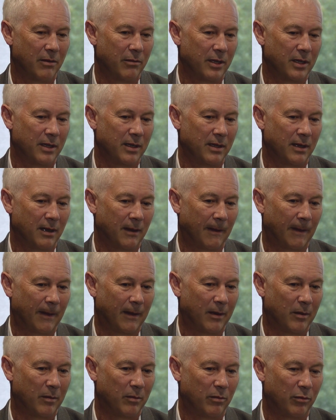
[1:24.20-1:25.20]
we
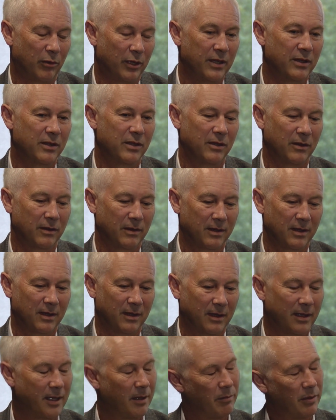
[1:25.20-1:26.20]
bring students
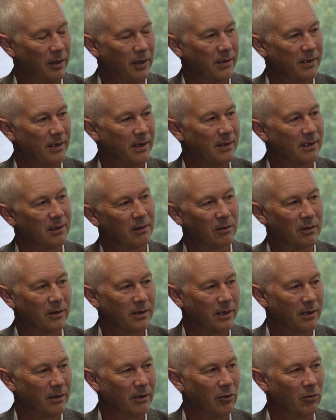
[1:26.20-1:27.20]
into that process and
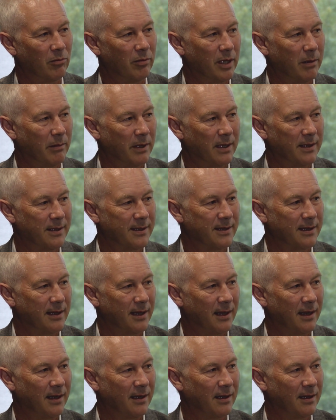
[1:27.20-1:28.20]
also help them
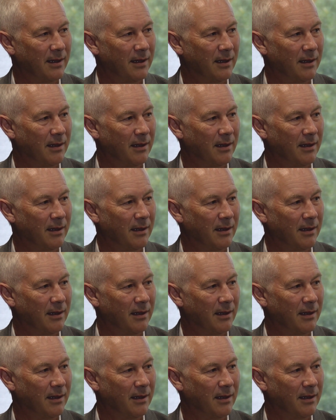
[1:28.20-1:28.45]
understand